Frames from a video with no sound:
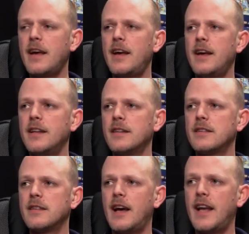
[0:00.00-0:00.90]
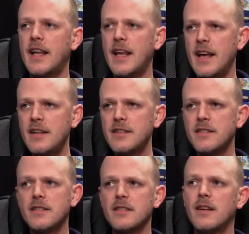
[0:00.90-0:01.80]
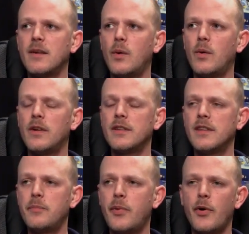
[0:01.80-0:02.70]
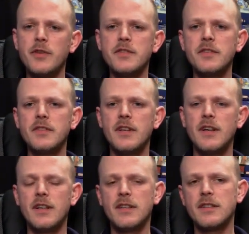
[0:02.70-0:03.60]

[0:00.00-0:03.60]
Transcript: and I guess the person that